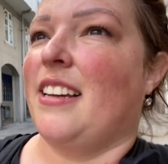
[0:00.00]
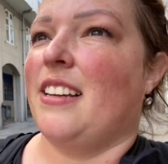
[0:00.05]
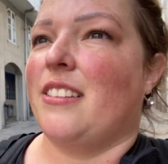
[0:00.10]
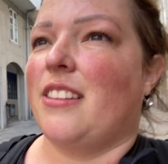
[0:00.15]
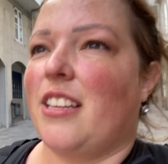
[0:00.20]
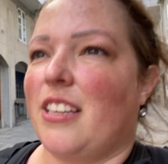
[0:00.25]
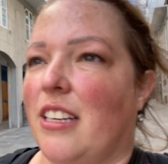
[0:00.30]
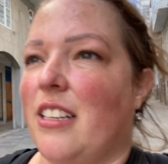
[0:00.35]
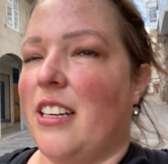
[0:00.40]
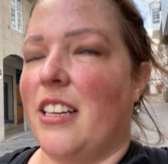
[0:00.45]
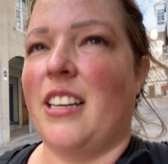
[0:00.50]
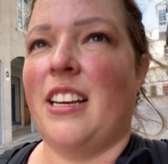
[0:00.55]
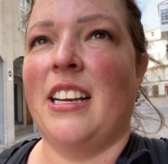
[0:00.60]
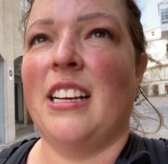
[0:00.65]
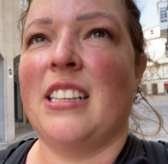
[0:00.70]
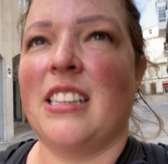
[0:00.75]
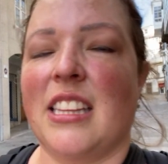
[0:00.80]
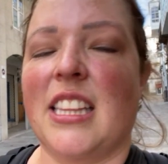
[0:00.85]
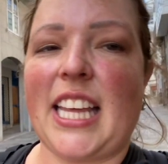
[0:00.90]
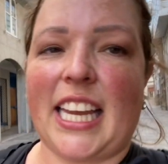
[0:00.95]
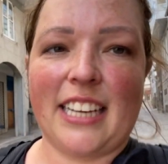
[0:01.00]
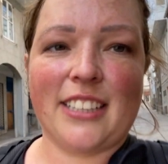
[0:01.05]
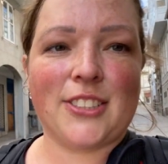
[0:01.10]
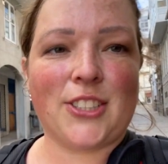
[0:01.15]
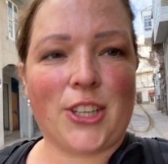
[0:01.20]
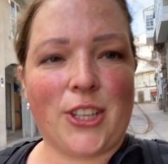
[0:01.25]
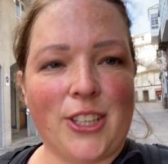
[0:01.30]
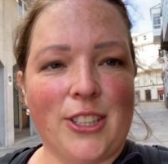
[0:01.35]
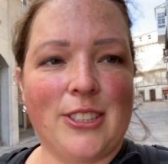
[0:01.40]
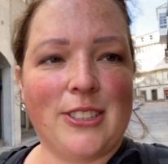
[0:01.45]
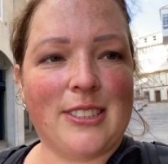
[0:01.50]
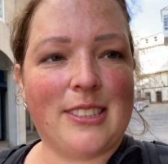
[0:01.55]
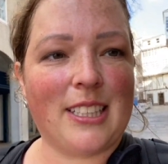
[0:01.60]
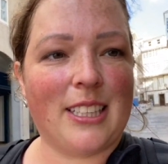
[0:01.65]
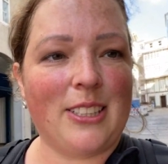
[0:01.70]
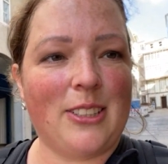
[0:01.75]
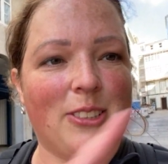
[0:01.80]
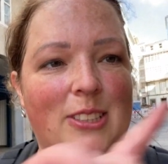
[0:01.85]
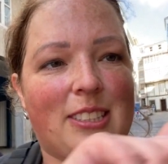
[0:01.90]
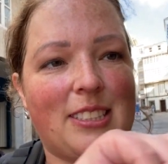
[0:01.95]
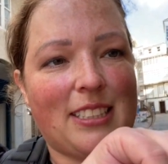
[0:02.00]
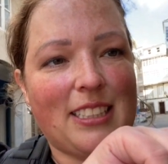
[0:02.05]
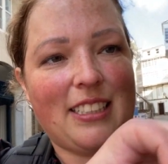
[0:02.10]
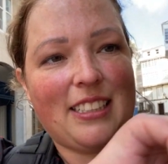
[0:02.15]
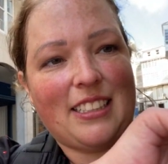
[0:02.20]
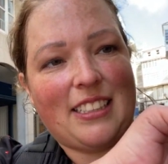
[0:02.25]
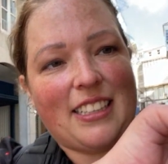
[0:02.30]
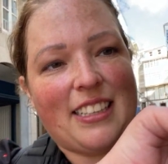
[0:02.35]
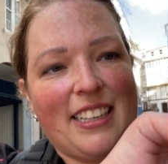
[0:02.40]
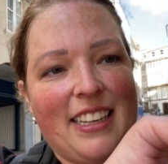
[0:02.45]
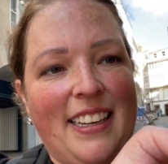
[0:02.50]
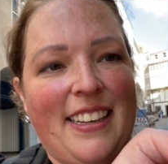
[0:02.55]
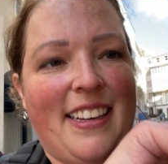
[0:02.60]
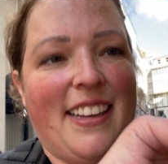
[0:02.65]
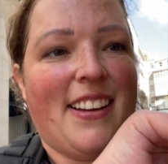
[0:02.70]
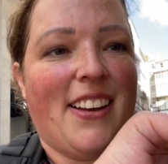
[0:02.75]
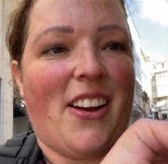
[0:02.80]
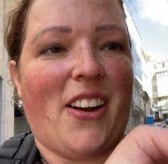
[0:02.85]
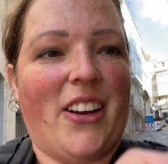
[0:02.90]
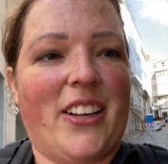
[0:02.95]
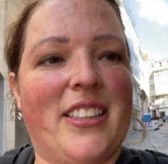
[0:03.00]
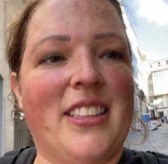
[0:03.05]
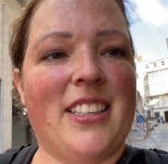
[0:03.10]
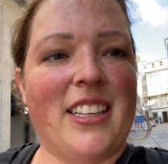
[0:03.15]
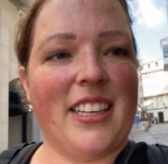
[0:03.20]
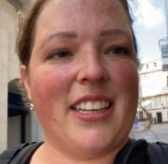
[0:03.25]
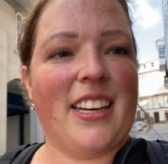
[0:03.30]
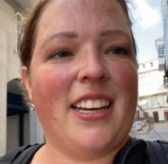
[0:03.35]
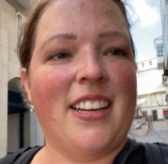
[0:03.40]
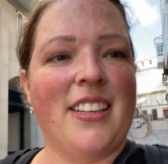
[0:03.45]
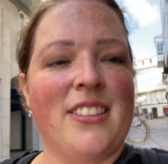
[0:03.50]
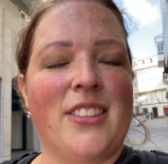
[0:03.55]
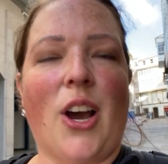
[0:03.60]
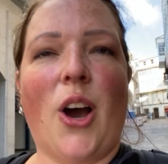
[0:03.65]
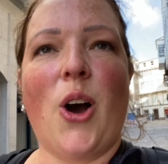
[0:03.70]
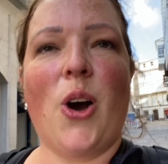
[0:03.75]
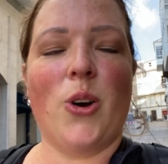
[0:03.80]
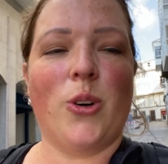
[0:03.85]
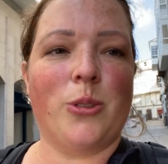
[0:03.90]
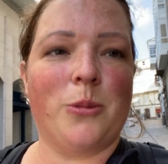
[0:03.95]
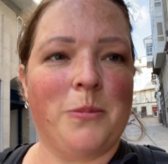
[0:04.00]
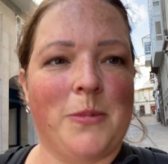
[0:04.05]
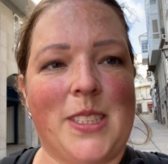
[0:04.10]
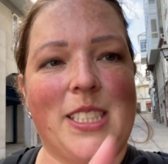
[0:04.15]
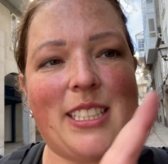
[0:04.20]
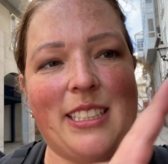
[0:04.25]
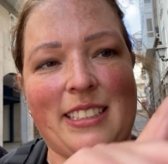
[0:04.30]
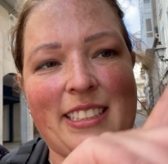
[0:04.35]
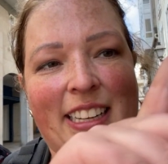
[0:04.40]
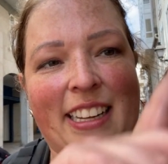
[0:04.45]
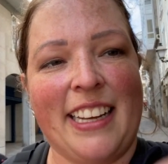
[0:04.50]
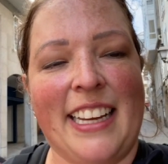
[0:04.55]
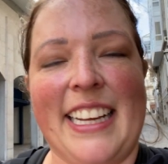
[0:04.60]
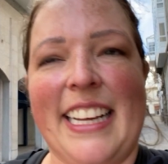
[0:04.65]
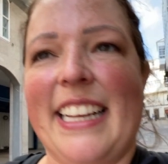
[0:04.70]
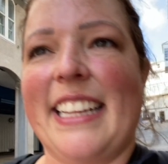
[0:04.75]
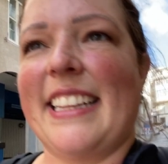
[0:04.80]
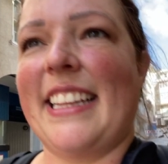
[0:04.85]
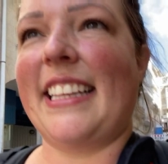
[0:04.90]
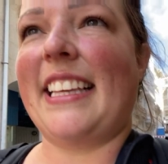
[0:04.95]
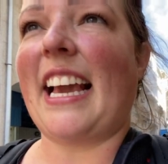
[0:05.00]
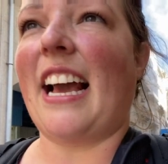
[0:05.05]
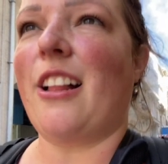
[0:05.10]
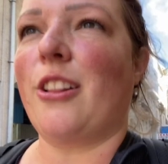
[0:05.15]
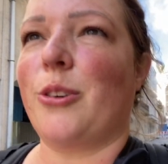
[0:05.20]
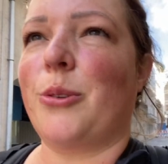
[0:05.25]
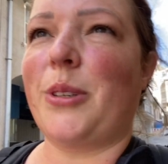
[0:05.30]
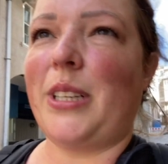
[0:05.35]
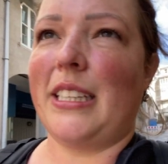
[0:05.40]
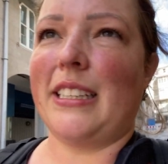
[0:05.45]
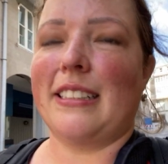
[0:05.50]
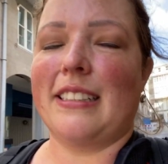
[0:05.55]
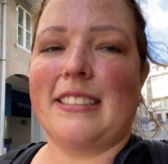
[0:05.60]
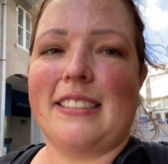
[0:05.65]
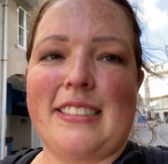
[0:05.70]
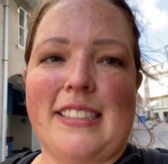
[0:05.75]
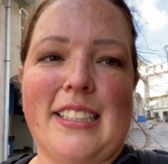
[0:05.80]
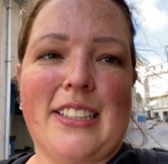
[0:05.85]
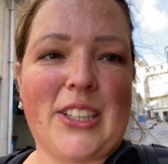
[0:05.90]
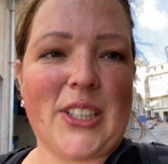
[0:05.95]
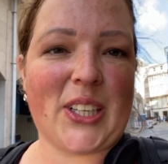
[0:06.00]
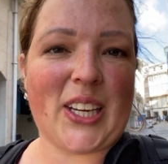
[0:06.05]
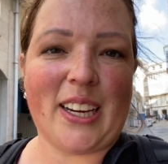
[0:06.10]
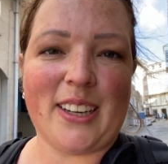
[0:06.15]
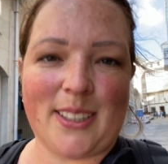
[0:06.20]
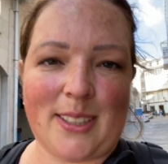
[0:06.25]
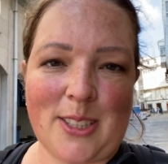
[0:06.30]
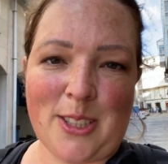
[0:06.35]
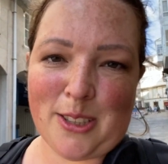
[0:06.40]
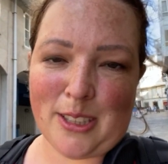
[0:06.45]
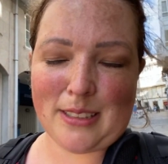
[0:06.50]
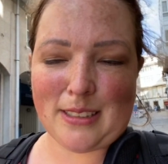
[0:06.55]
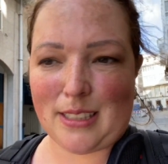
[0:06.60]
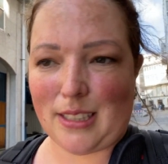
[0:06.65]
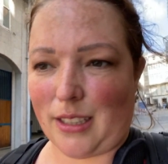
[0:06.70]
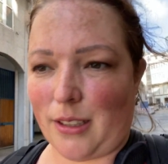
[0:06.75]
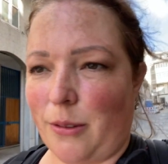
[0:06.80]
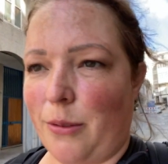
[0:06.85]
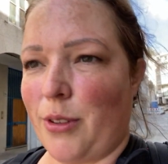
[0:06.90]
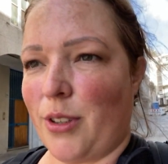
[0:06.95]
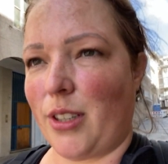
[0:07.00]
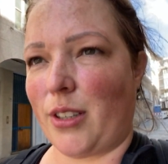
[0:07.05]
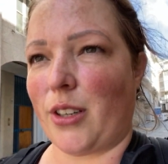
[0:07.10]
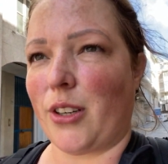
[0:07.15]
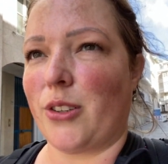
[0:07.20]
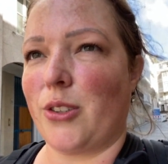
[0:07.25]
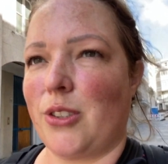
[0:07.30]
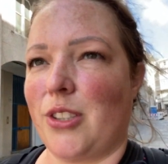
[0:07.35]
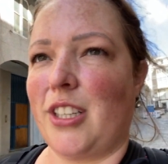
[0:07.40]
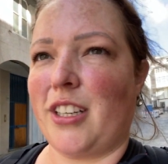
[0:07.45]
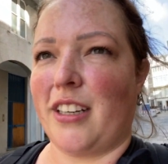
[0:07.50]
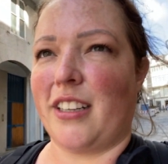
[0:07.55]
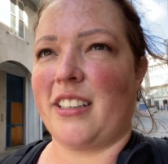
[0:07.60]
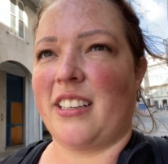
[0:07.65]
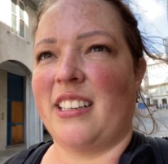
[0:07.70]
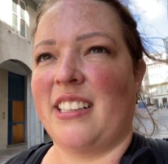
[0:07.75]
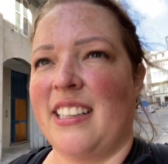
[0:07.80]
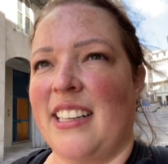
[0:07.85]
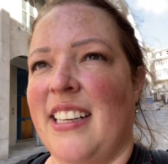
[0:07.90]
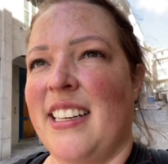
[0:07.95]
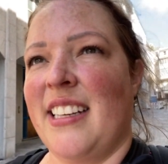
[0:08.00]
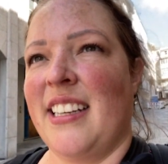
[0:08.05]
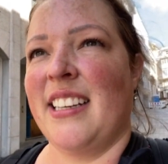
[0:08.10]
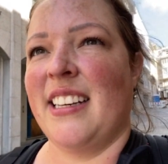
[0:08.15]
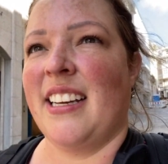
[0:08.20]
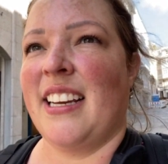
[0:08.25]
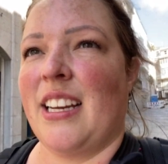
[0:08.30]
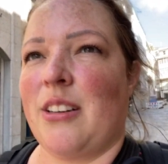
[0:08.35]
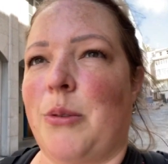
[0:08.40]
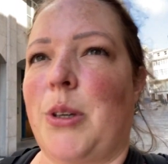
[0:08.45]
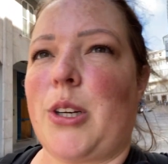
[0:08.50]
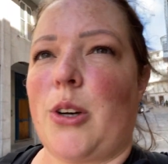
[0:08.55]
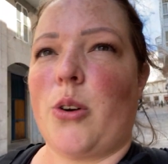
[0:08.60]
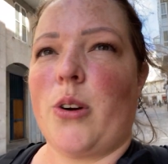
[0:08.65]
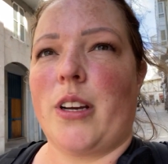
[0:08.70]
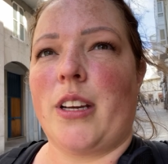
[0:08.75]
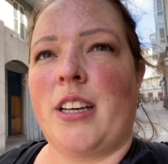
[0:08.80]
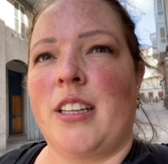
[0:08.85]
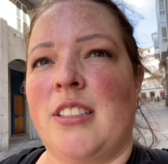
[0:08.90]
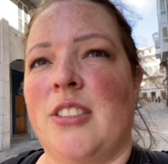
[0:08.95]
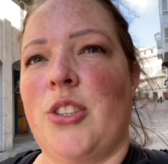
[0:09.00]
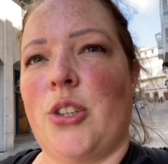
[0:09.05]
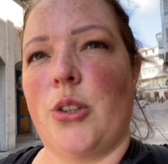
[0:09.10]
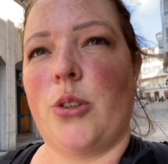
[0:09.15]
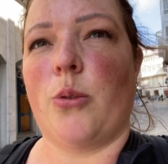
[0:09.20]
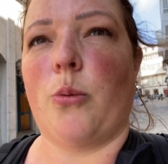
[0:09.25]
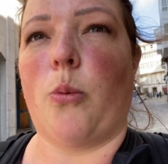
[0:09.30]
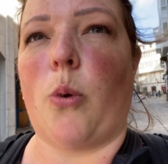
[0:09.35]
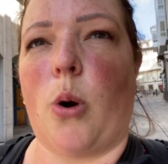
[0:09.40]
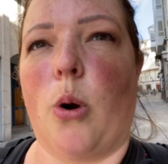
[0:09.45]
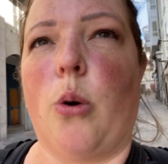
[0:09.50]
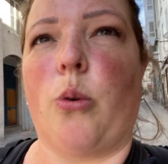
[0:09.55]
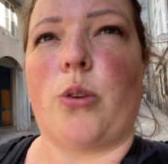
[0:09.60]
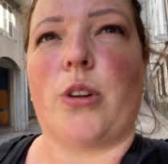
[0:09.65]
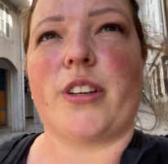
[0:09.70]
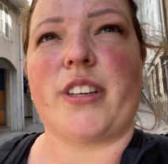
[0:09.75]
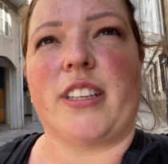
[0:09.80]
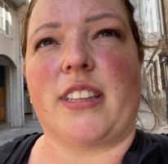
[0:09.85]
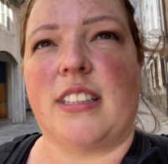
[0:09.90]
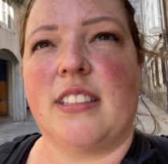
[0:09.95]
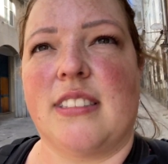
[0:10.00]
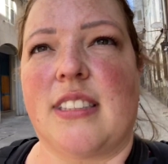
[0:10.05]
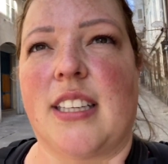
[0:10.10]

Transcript: The lanterns that you see on the homes and the galerias that are characteristic for Coruña. And we're going to, oh, look at this